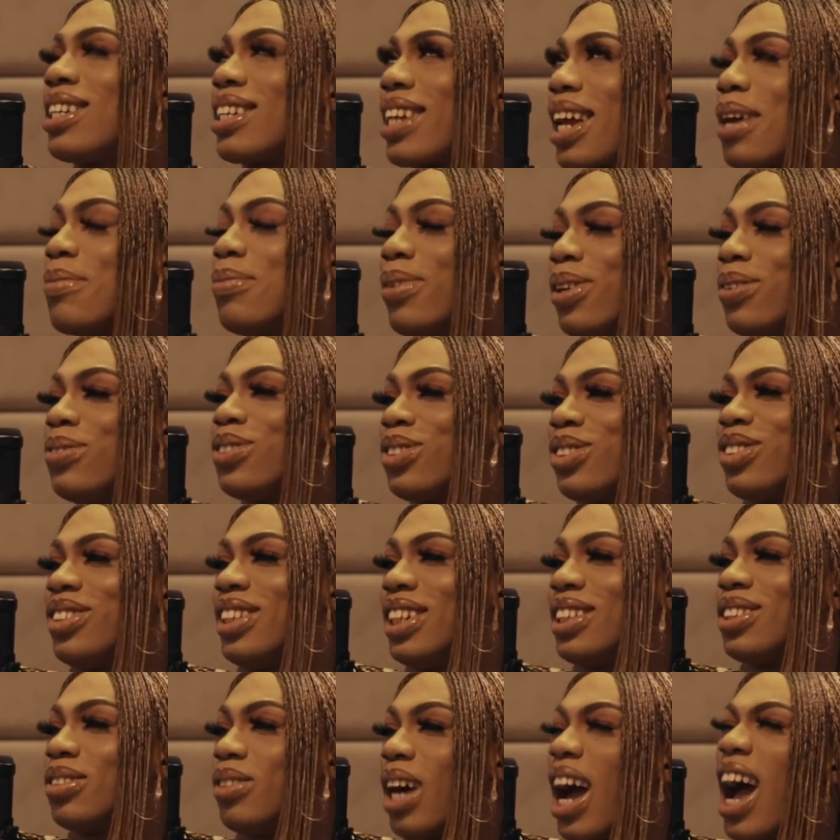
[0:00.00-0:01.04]
damn love
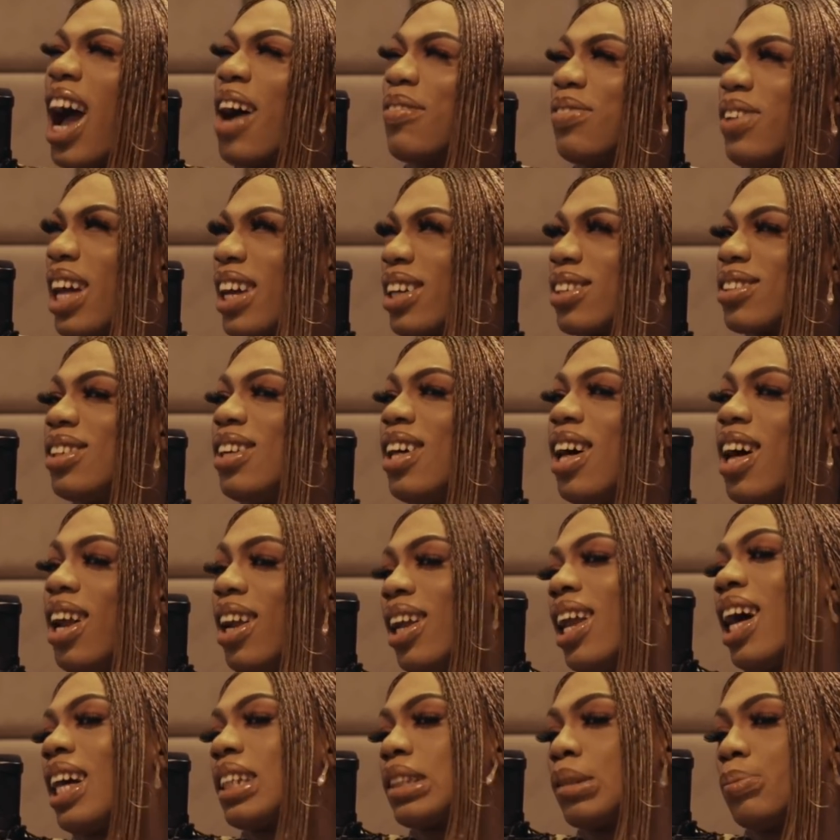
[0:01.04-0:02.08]
children. So I have
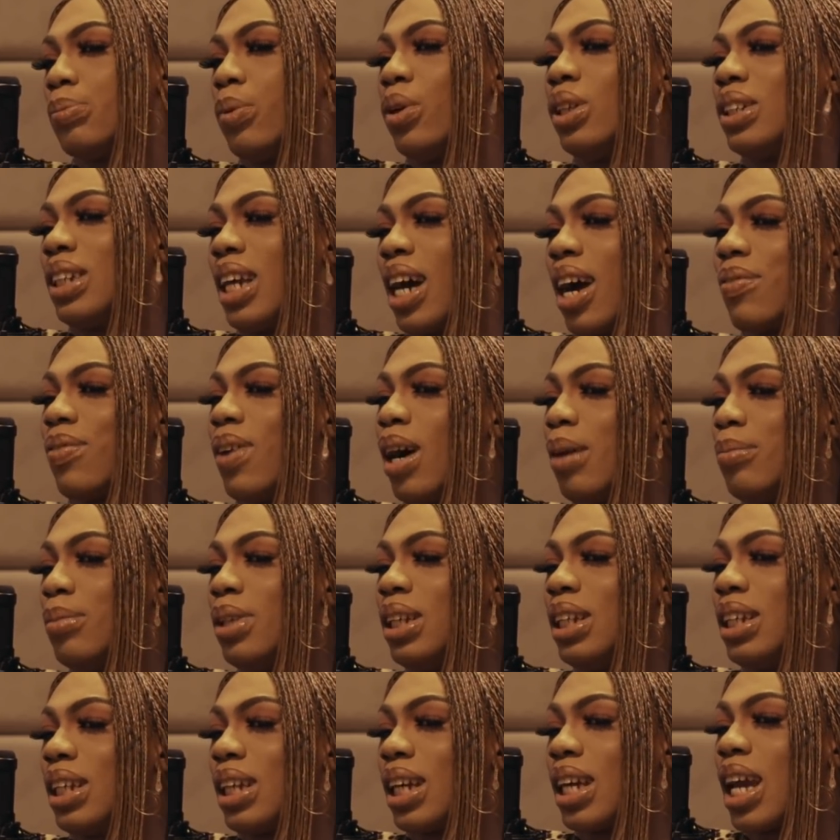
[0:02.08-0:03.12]
last boy in our
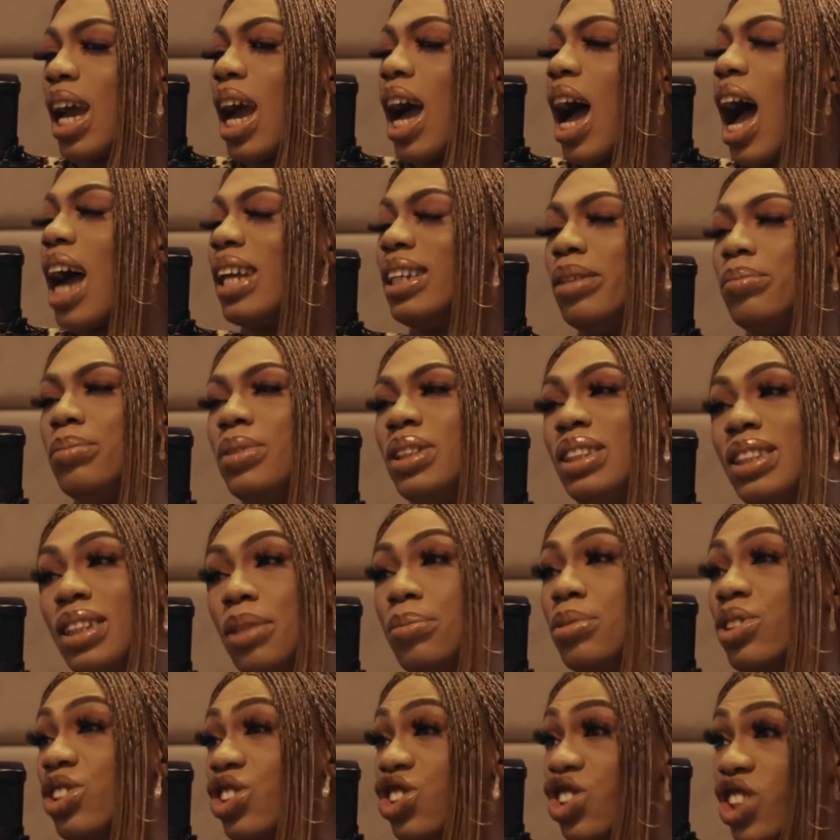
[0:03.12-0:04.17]
family, and his
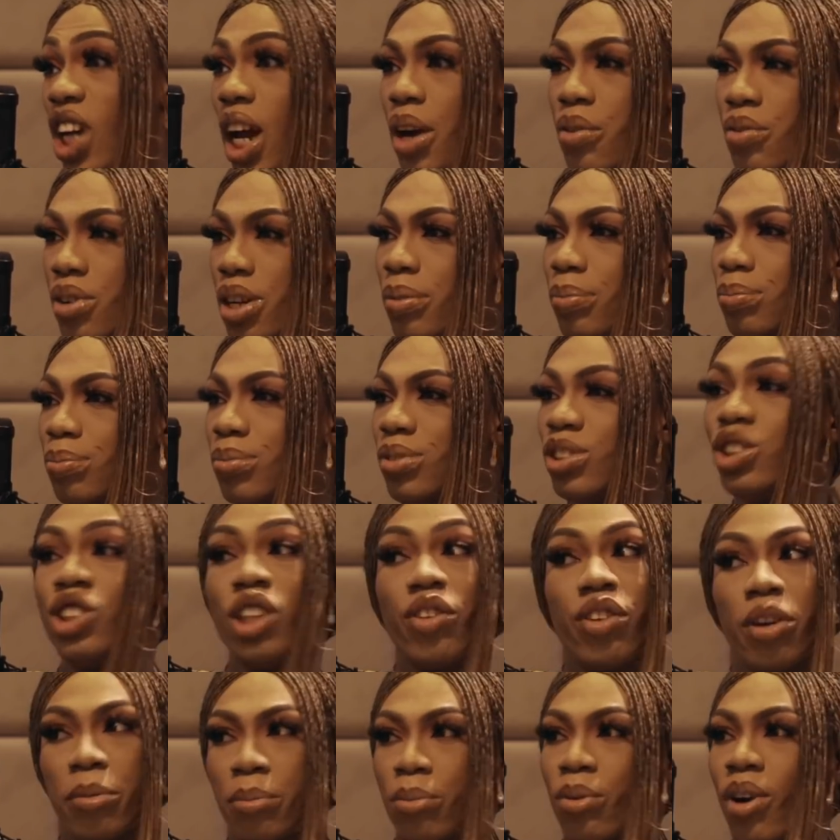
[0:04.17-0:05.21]
name is Jerry
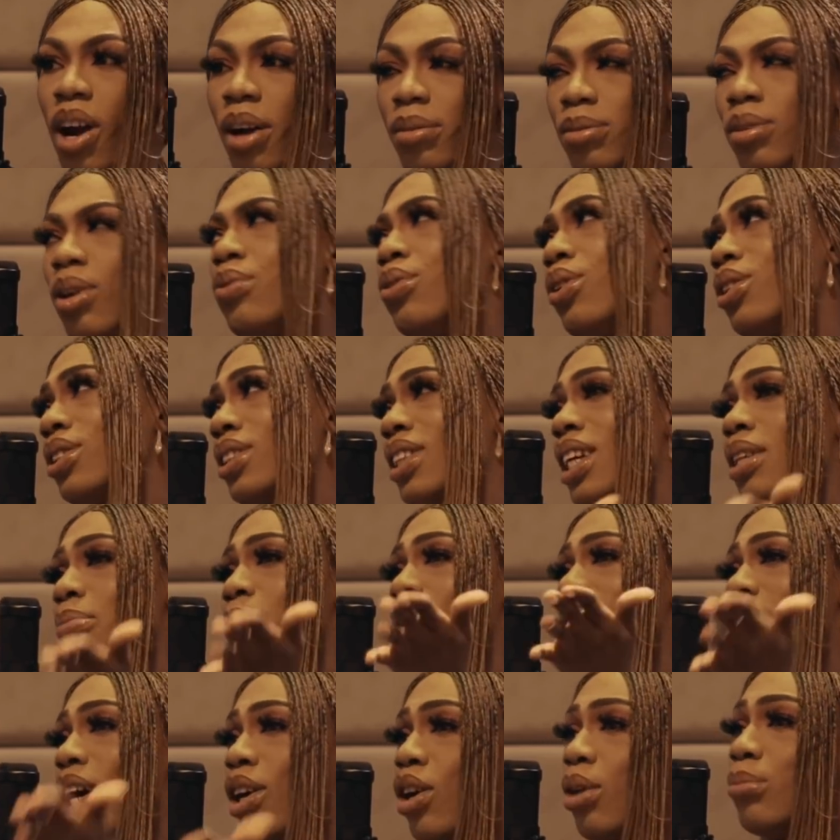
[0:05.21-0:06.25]
Brown. Obviously,
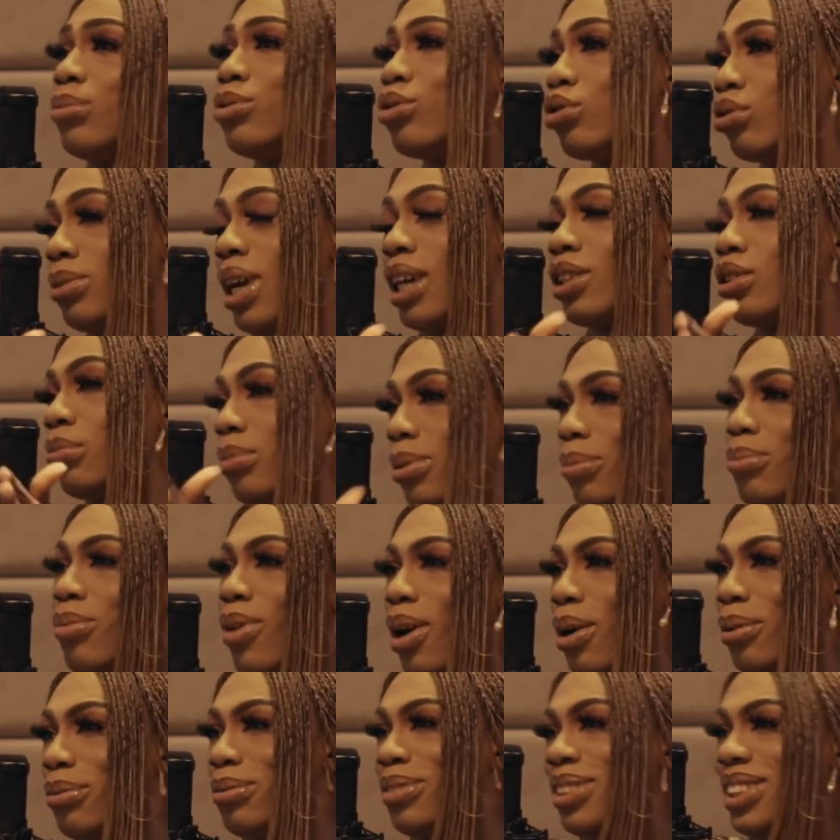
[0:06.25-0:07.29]
anybody that comes through me has to be Brown.